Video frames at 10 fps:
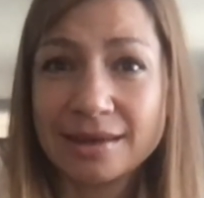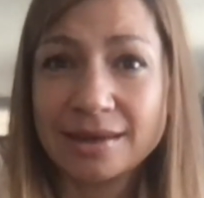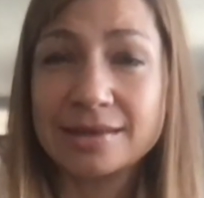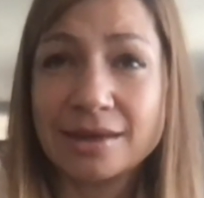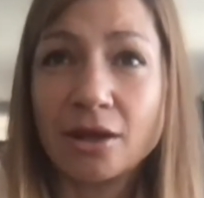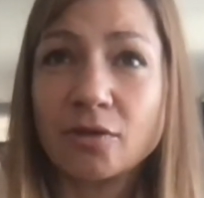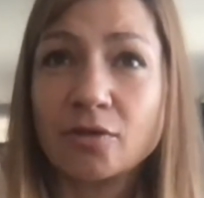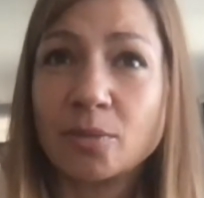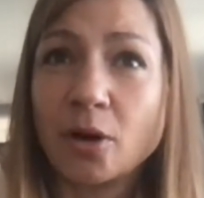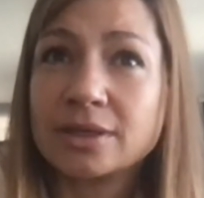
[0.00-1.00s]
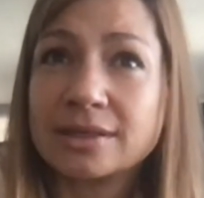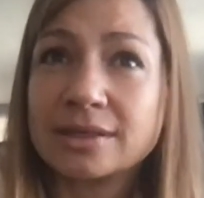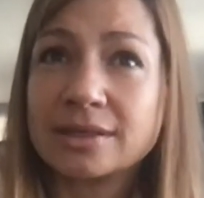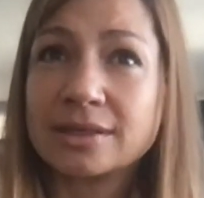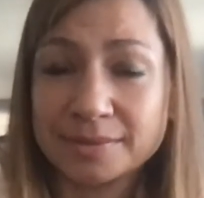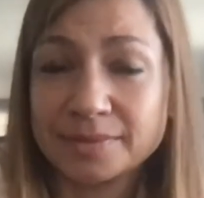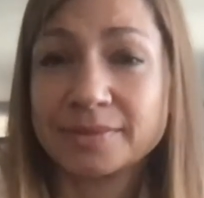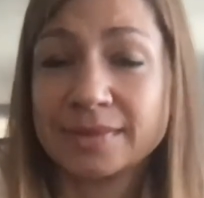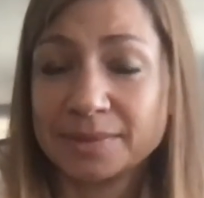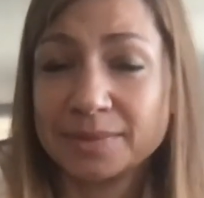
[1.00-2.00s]
But then exactly, that
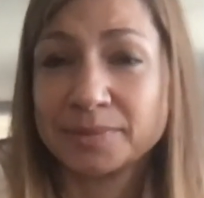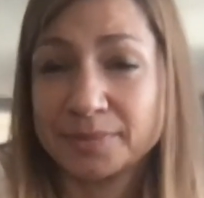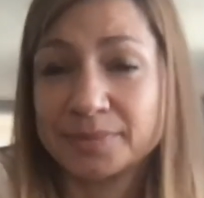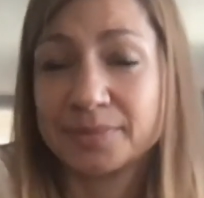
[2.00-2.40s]
also goes when it